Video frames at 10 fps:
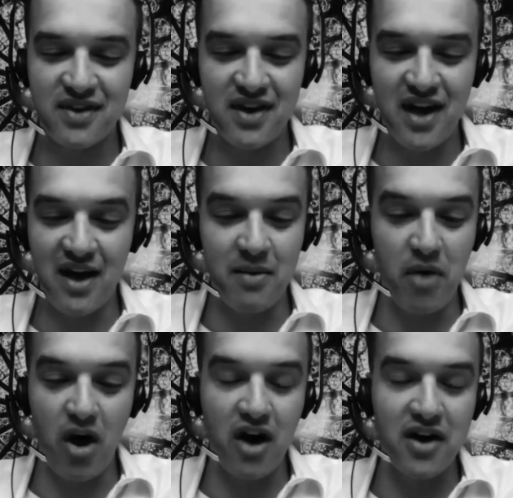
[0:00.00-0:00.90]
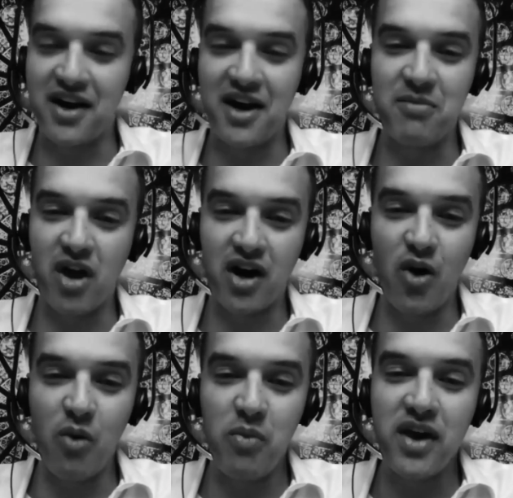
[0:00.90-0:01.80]
I'm awed again, Mark. I
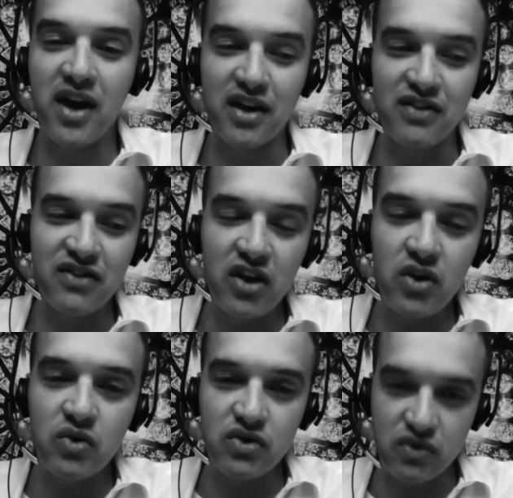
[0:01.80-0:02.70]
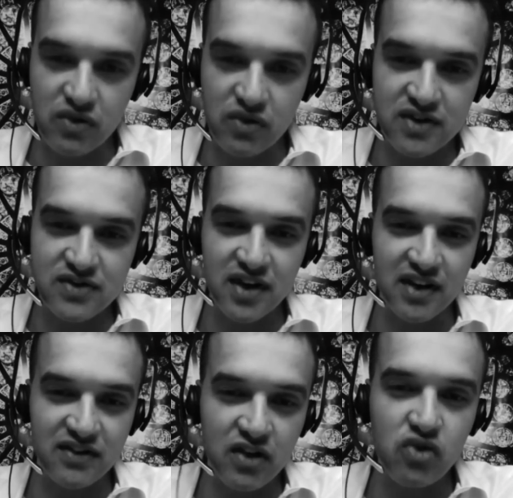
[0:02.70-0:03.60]
hope we can continue to do this and
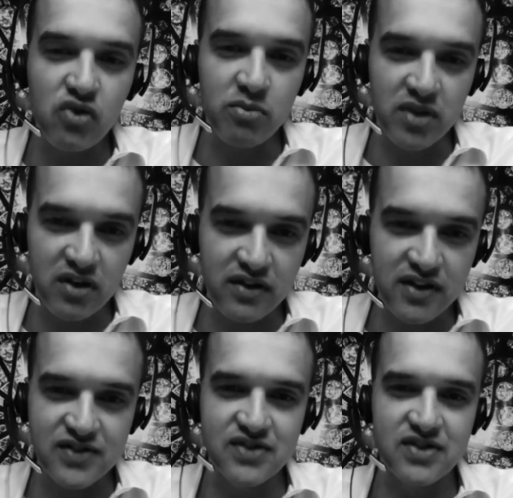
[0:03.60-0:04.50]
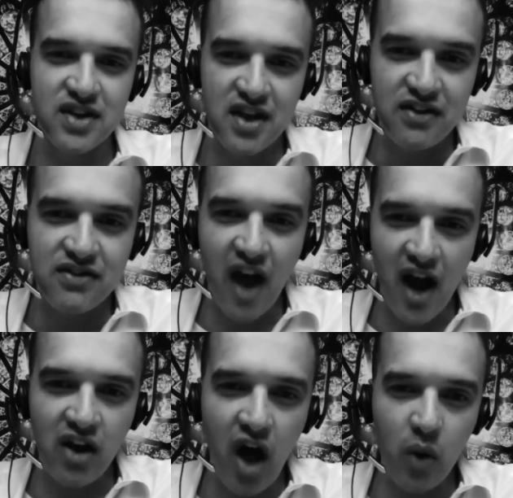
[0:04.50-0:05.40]
continue to build this
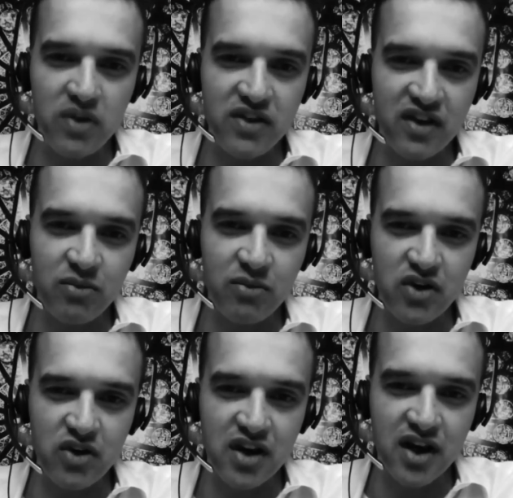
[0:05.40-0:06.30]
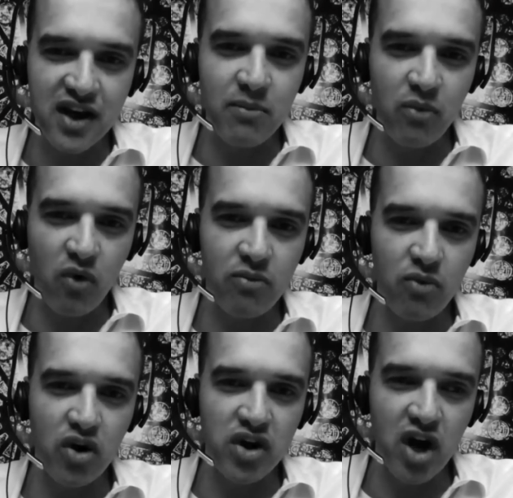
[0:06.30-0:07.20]
dialogue with the community, get more and
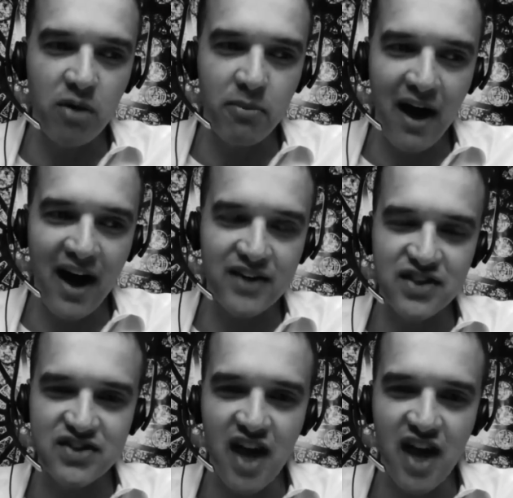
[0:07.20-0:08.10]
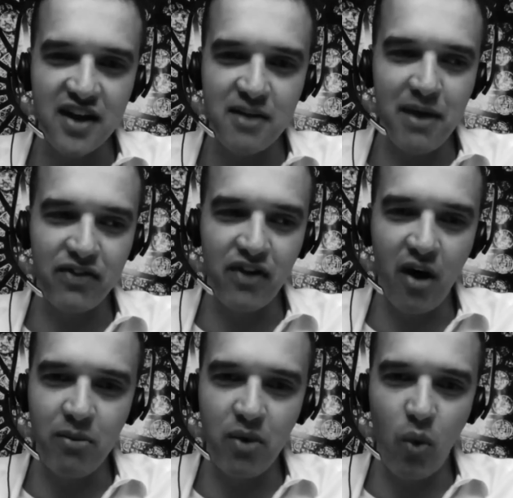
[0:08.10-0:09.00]
more young minds excited about the
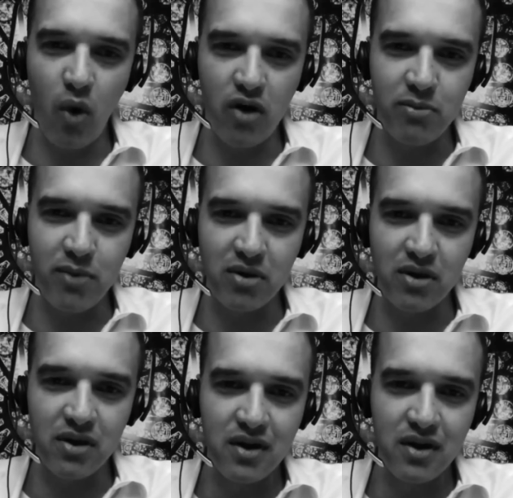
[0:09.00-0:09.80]
humble water bubble.